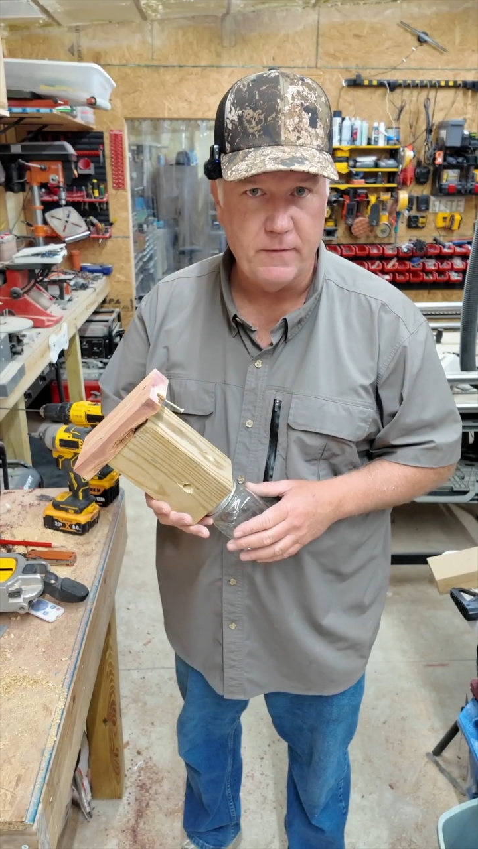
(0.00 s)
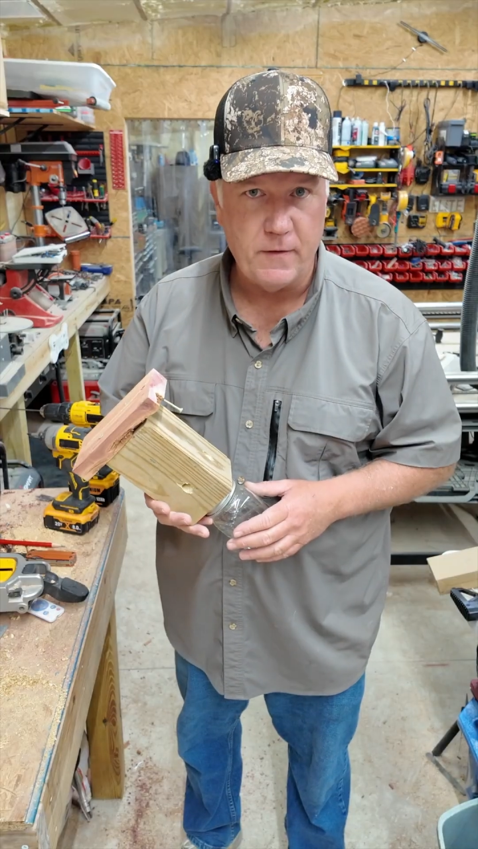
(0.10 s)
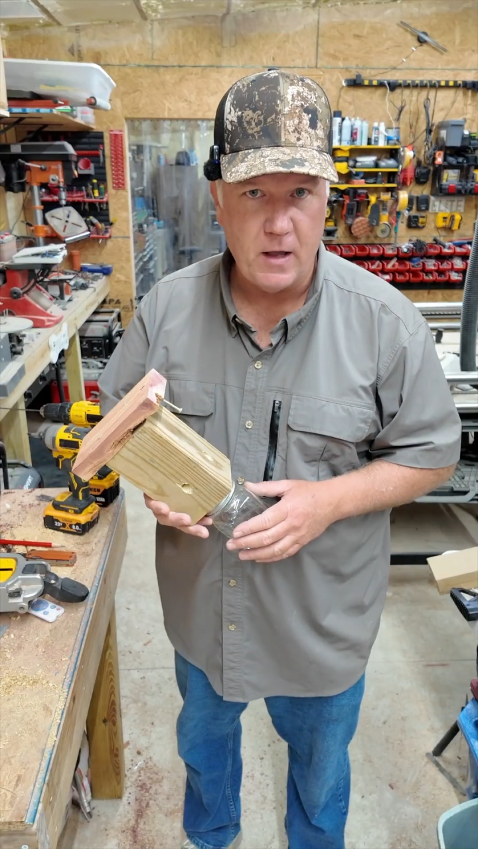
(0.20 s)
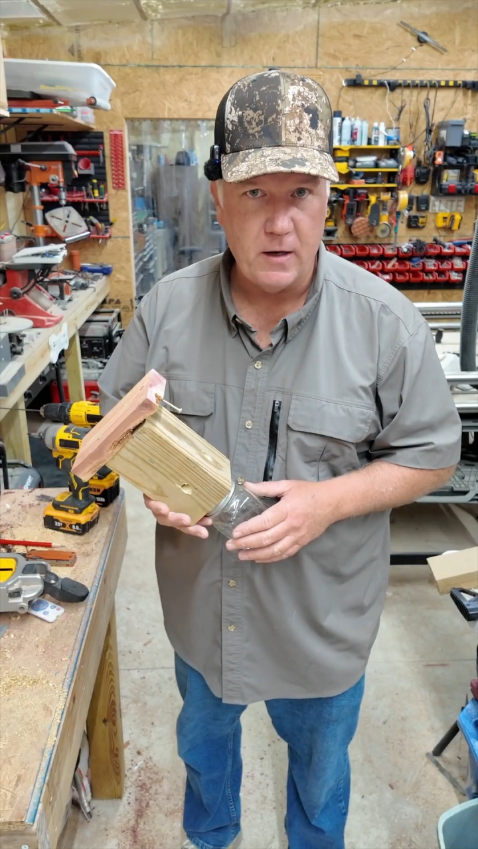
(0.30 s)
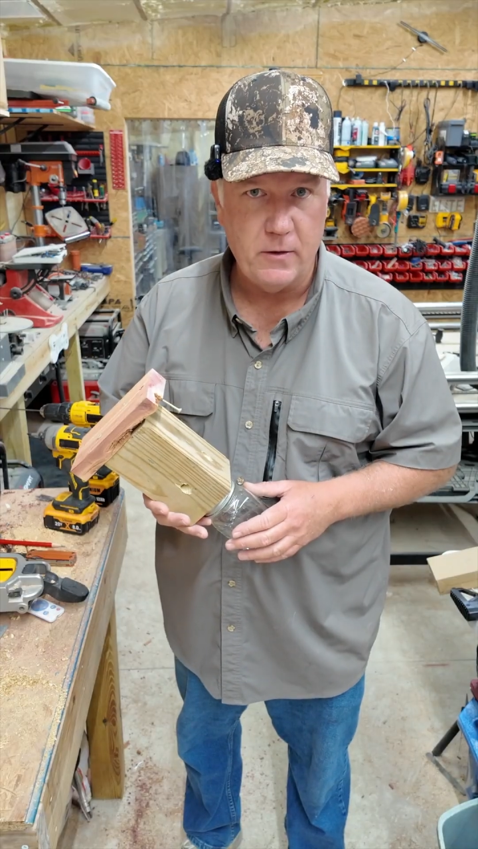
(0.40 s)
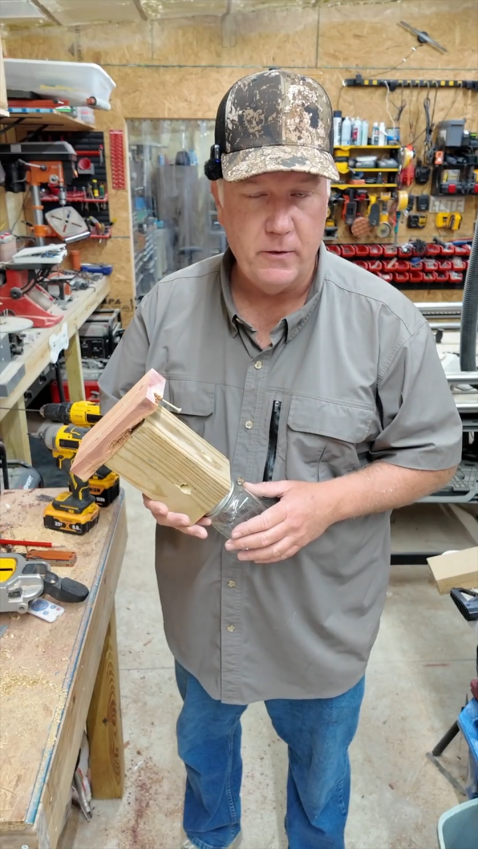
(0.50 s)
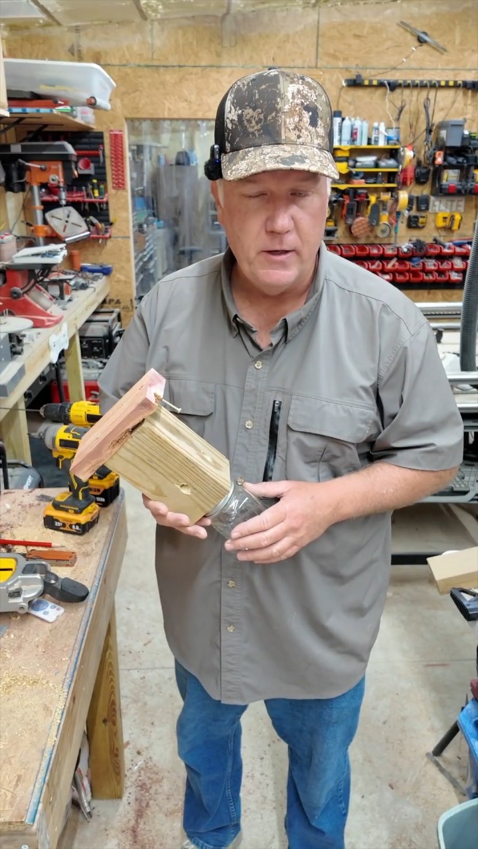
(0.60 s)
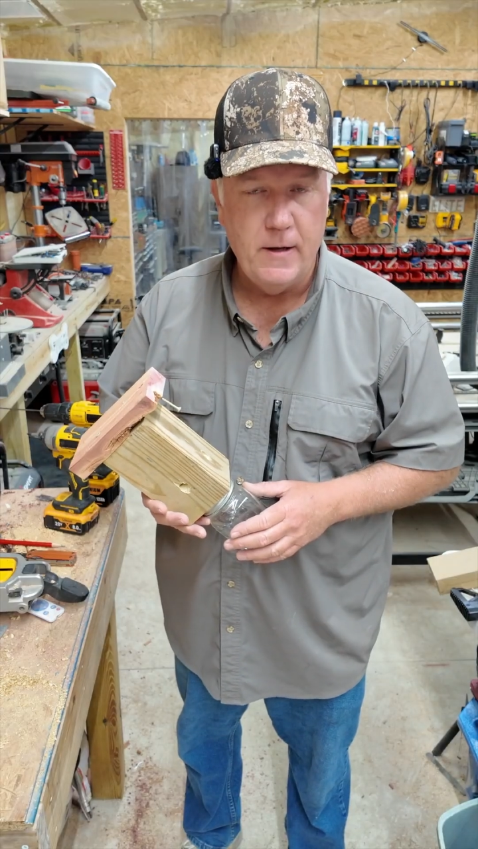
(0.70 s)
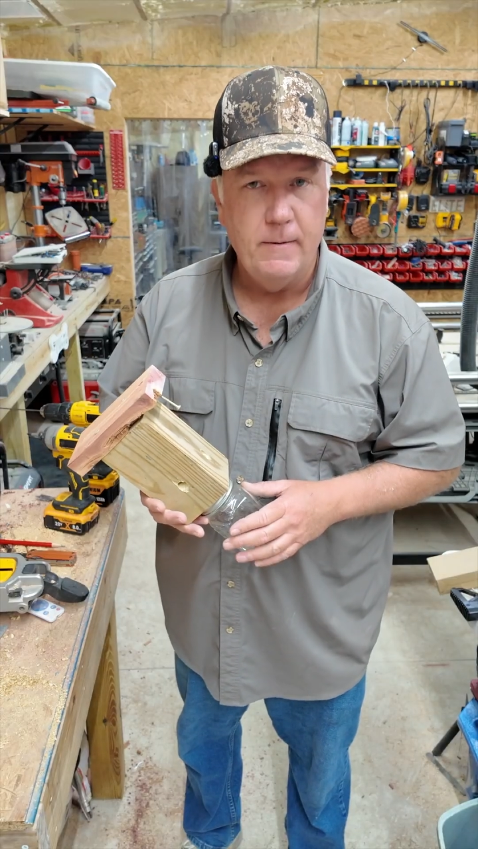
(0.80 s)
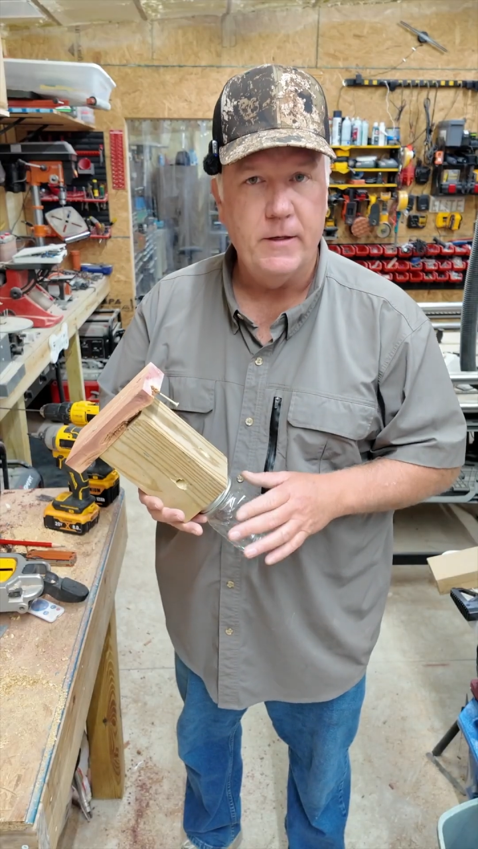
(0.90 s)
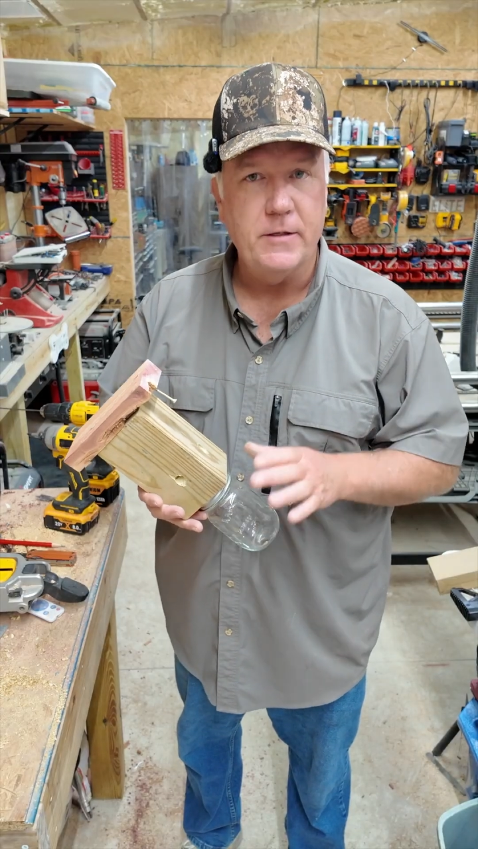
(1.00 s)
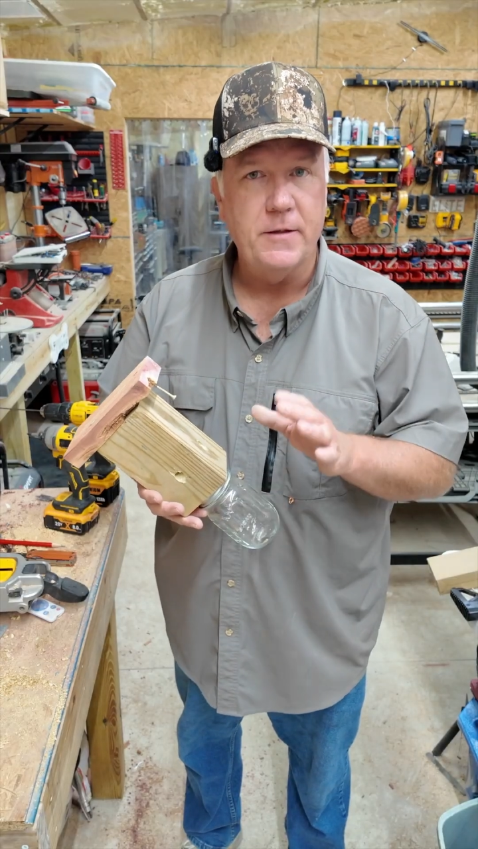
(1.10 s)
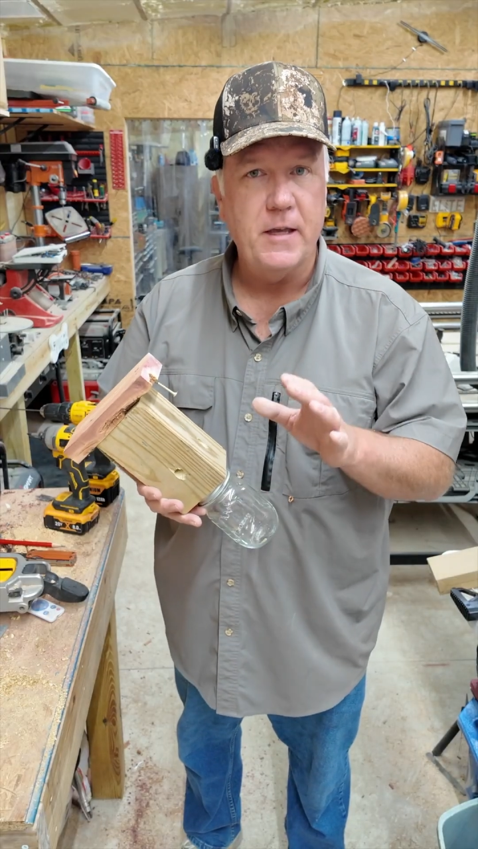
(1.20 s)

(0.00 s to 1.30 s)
a follow. Listen,